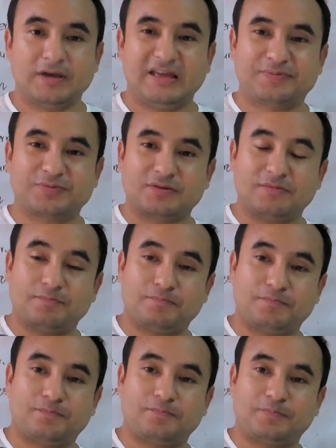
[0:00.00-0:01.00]
If
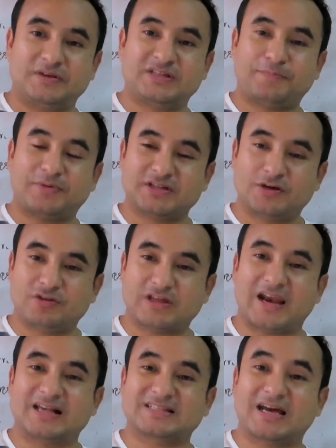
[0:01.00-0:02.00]
patient present with
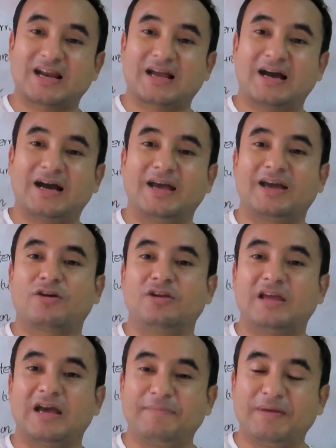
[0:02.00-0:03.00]
anasarca and
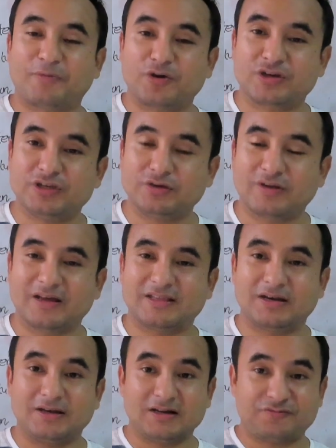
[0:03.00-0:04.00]
only heavy proteinuria,
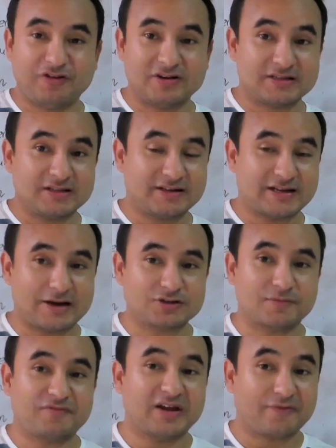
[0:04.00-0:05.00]
then it fits in the
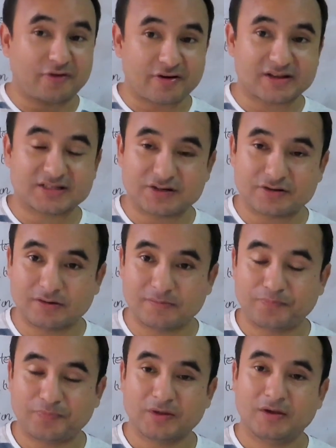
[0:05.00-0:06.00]
dimes of nephrotic
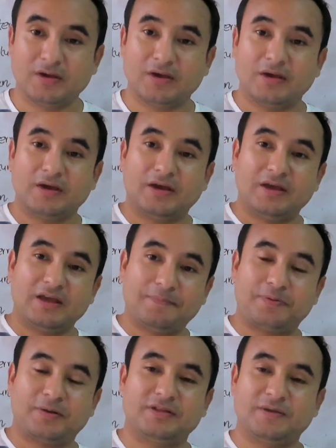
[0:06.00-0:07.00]
syndrome. If
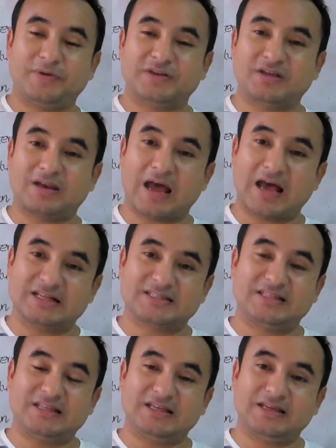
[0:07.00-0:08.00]
the patient
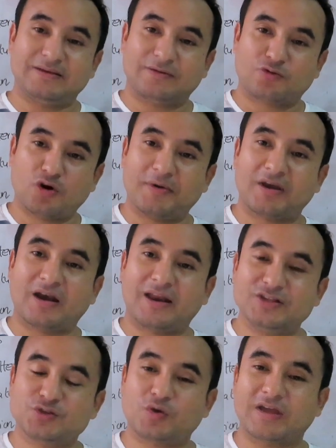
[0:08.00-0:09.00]
has the glomerular
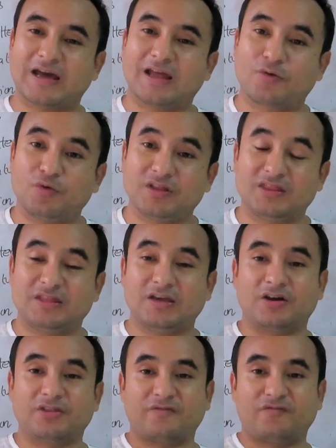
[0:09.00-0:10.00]
injury along with
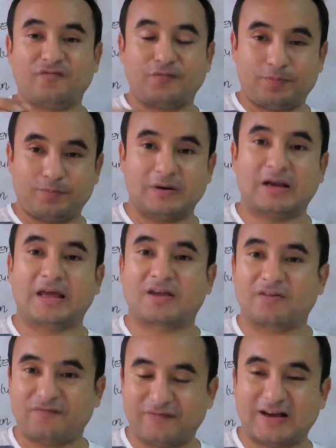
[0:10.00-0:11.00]
the other
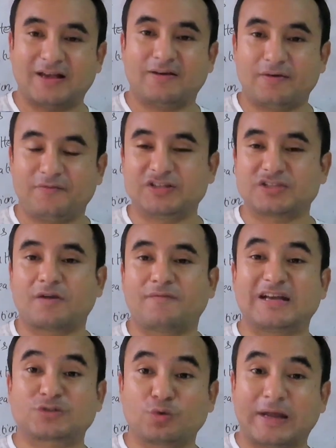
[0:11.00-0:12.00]
like feature of
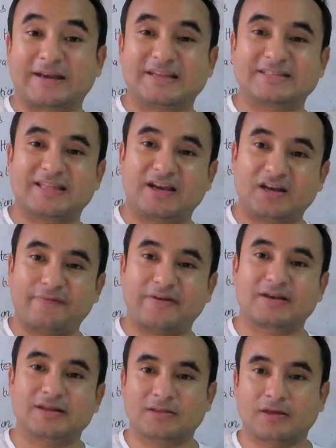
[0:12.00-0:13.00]
vasculitis, then it
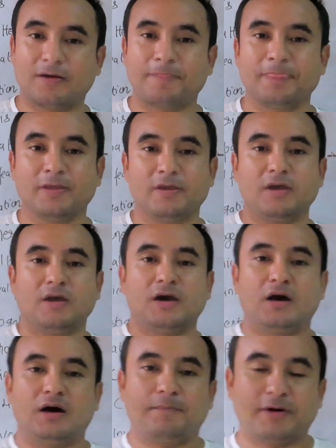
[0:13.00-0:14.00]
fits in the
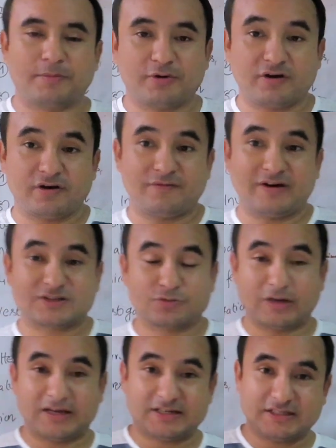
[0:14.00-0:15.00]
pulmonary
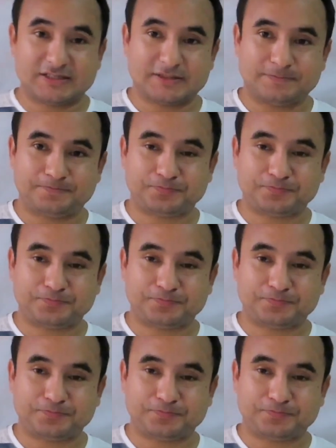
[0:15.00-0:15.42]
vasculitis.